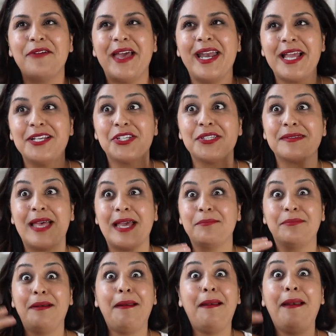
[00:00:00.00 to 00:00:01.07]
and I just like,
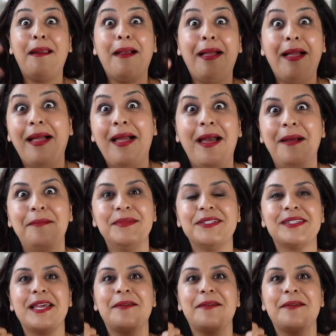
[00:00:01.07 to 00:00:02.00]
I'm just